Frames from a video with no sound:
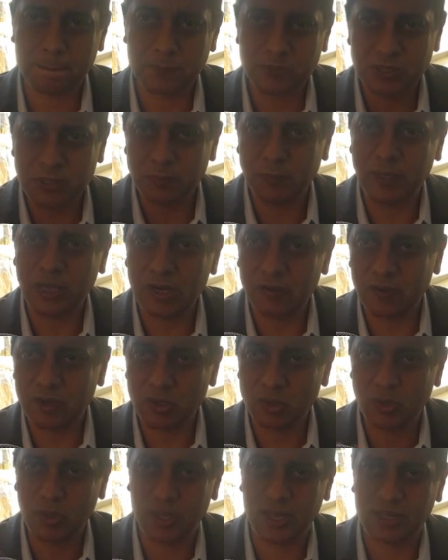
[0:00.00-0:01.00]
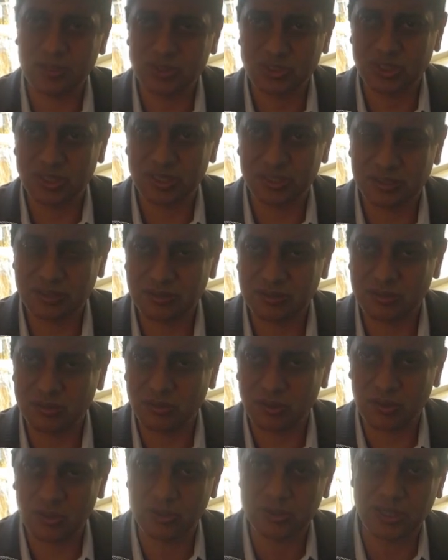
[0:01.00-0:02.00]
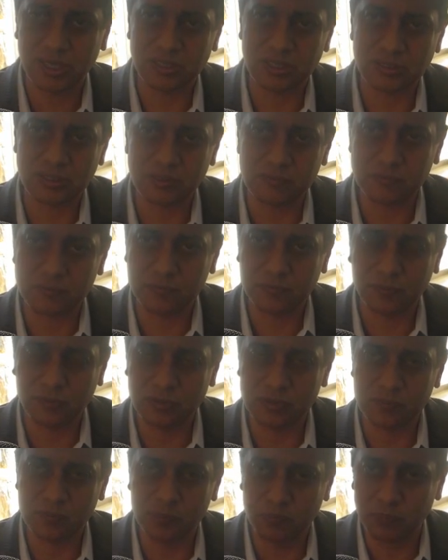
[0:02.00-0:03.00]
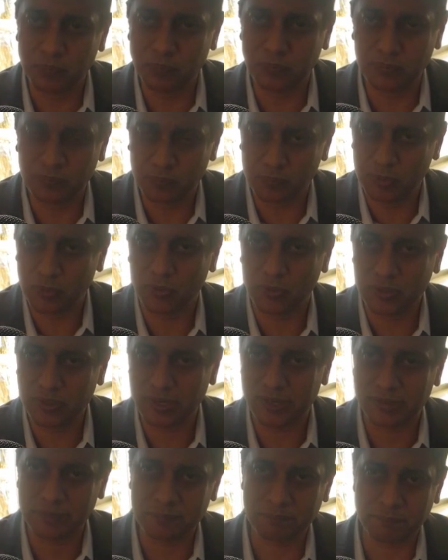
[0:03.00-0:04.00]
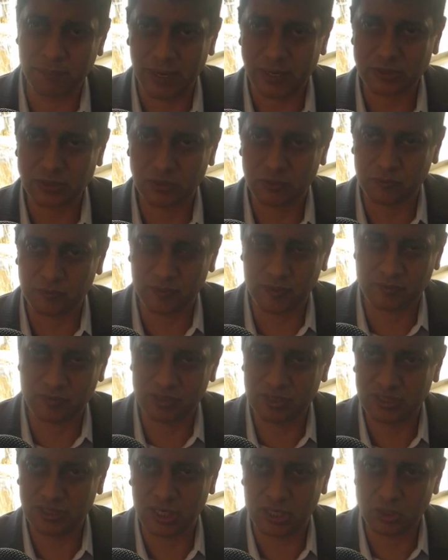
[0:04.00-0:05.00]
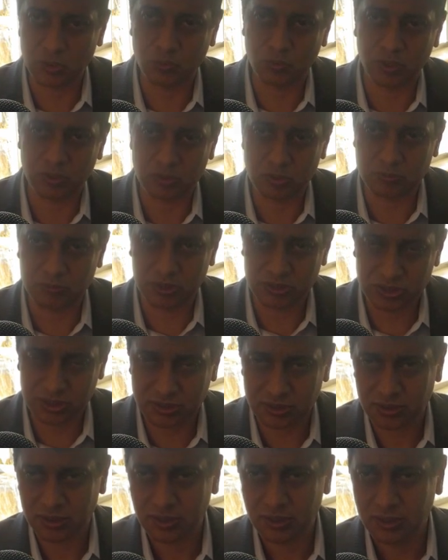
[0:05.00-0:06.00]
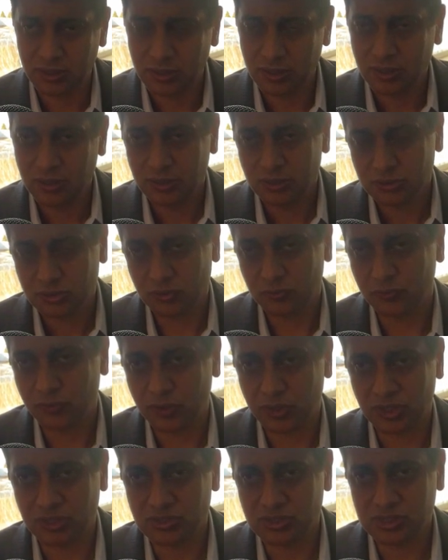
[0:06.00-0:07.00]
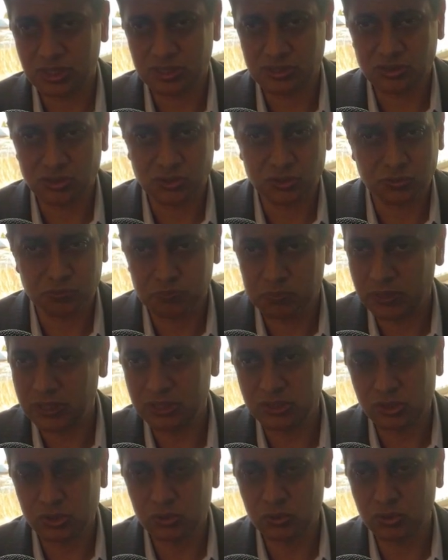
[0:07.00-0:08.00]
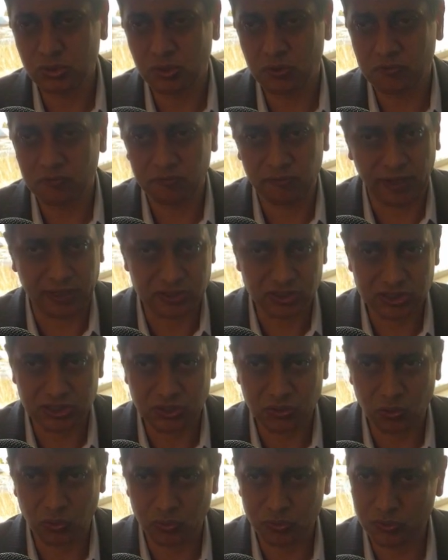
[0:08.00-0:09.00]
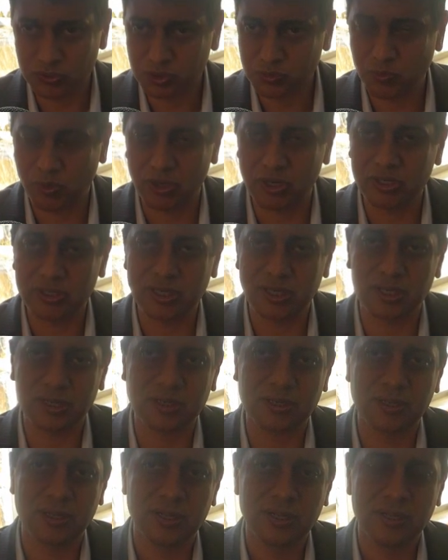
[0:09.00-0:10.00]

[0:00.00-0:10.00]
typically when you do a health check, you are not getting the full blown impact of everything that you want to measure. So for instance, please do your fasting glucose monitoring.